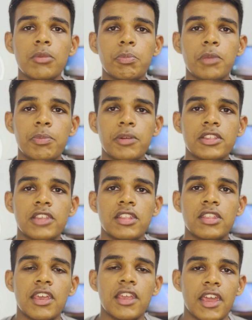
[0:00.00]
people
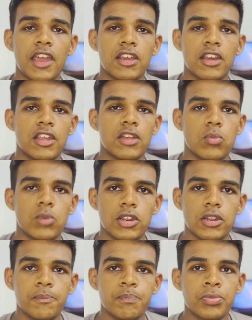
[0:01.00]
that they can connect
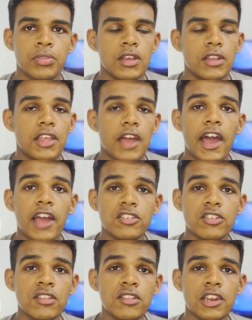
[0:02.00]
with. The
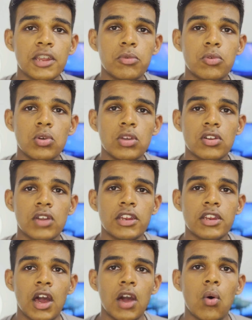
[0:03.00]
actions that I'm doing
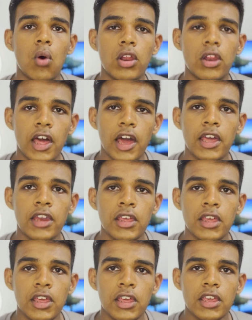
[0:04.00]
right now on
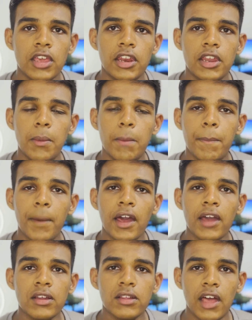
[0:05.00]
land can
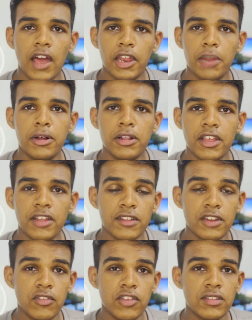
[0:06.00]
impact the animal
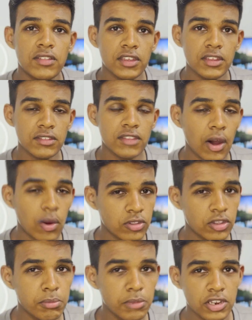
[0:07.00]
that's living
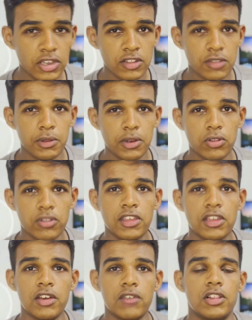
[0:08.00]
6,000 meters below
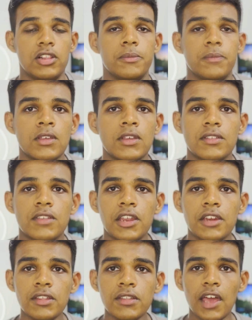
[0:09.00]
sea level.
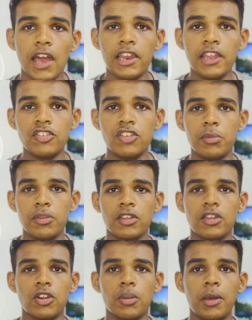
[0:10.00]
Scientist Alan
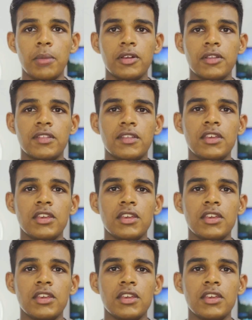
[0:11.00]
Jamieson remembers seeing